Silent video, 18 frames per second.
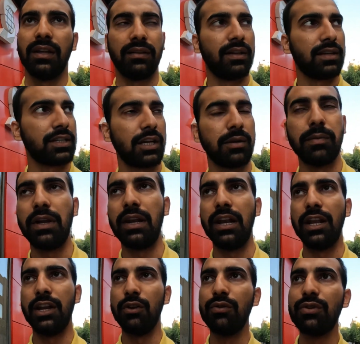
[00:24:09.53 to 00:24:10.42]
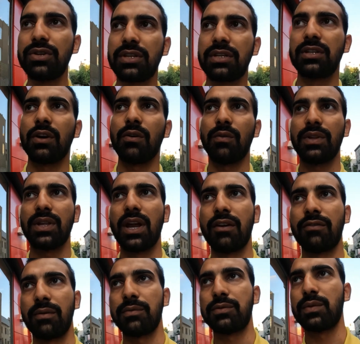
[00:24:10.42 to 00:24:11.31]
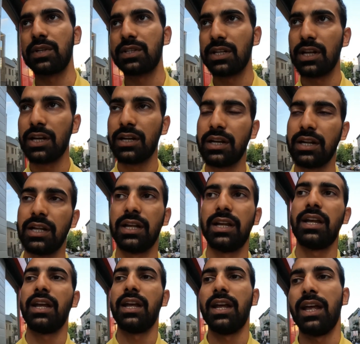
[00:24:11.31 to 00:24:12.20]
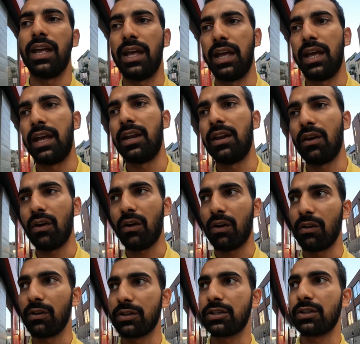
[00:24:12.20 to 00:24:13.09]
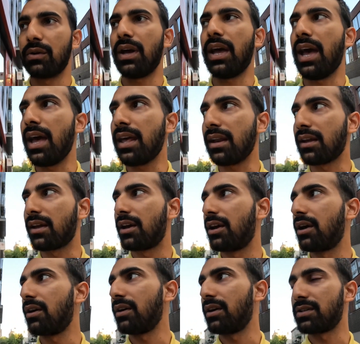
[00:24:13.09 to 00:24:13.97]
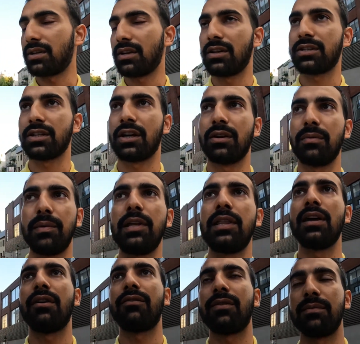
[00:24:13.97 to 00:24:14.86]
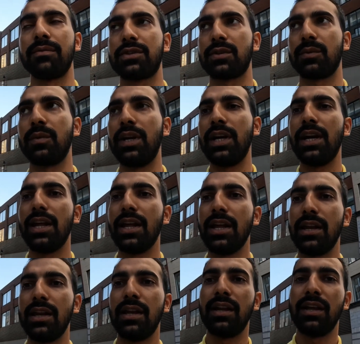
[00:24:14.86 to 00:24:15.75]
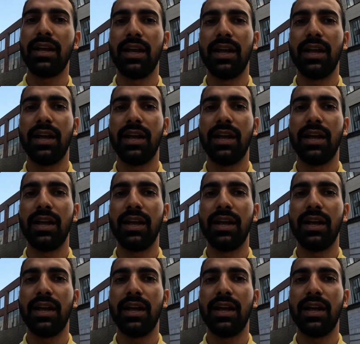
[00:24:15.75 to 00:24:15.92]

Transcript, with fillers: There's gonna be Linus over there from Switzerland, and also Eric is also gonna be there from Sweden,